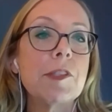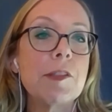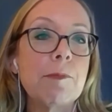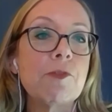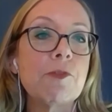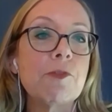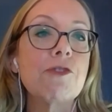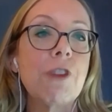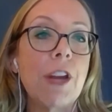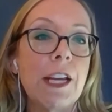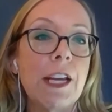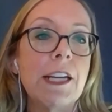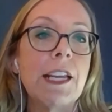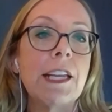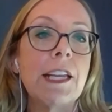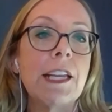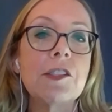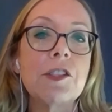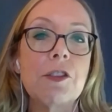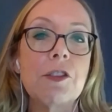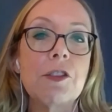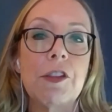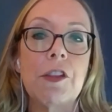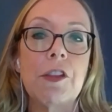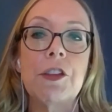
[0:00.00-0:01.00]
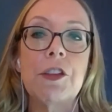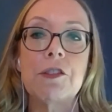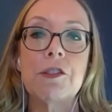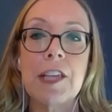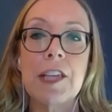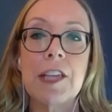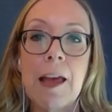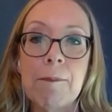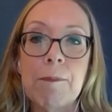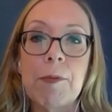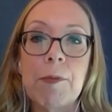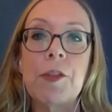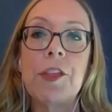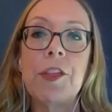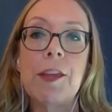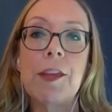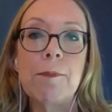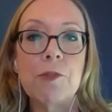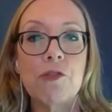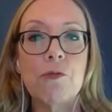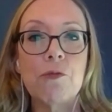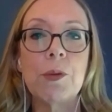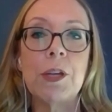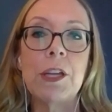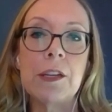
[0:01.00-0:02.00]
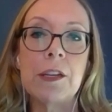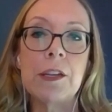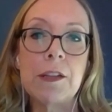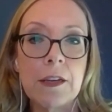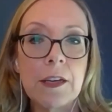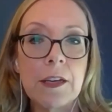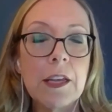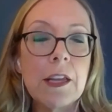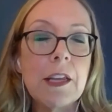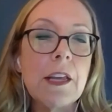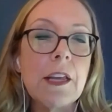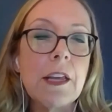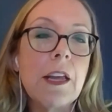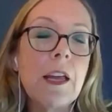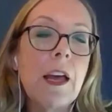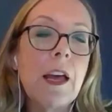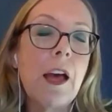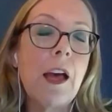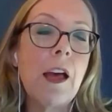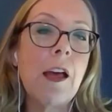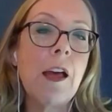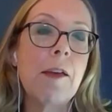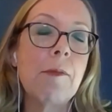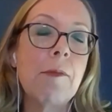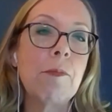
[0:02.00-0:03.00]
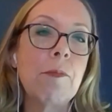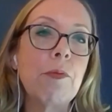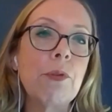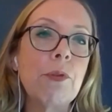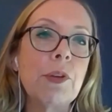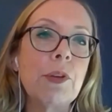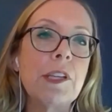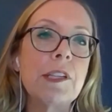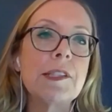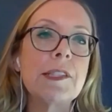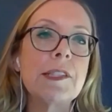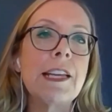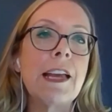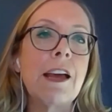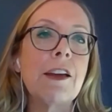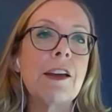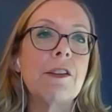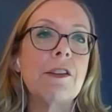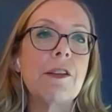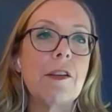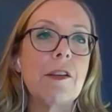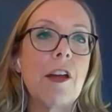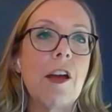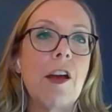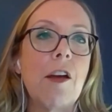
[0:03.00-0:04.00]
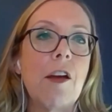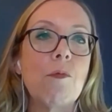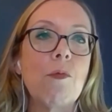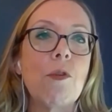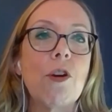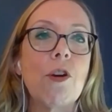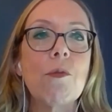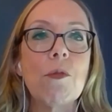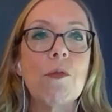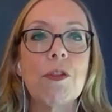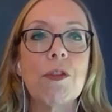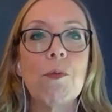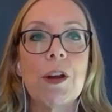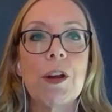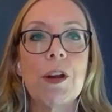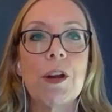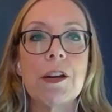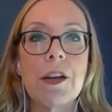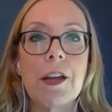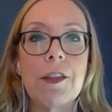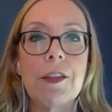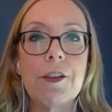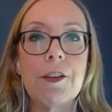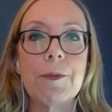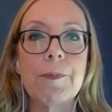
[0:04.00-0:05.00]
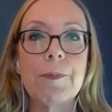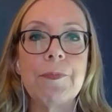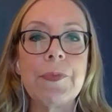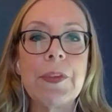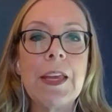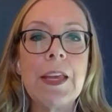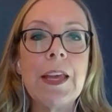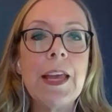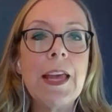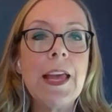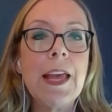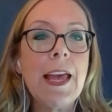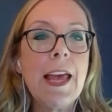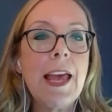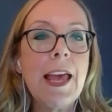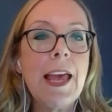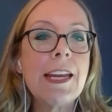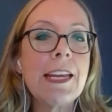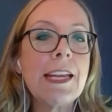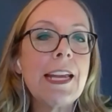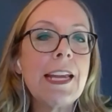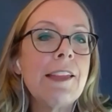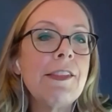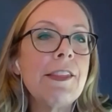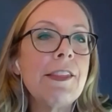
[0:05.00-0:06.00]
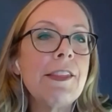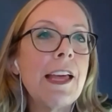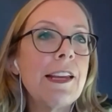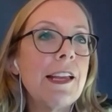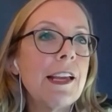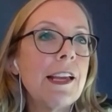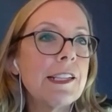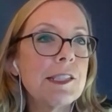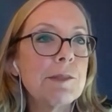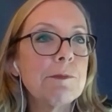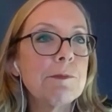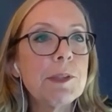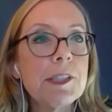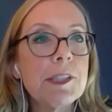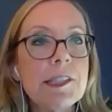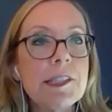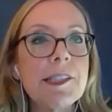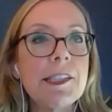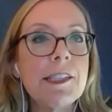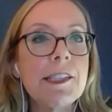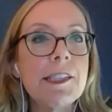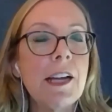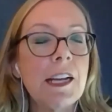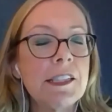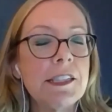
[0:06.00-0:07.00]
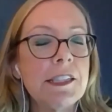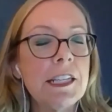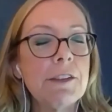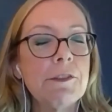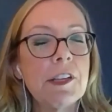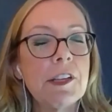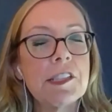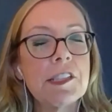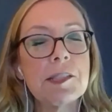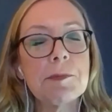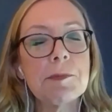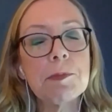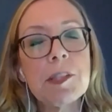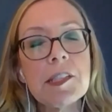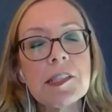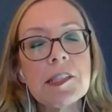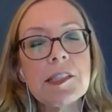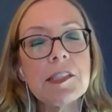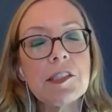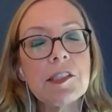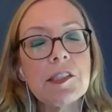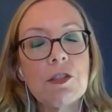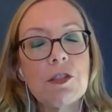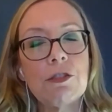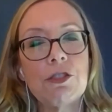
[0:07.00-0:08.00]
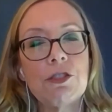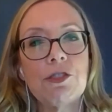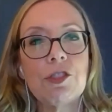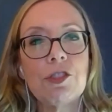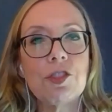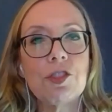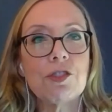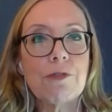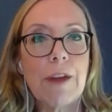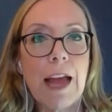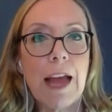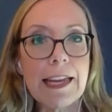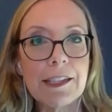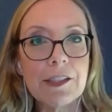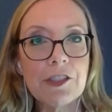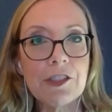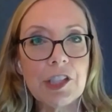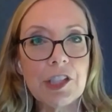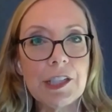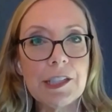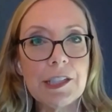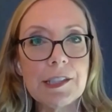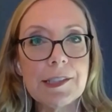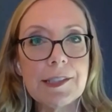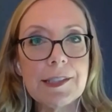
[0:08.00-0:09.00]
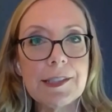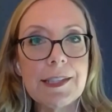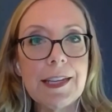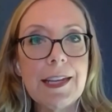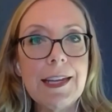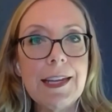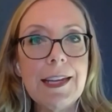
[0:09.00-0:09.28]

training so that there's empathy between employees and how to work with one another. And again, that explicit idea of explicit social strategies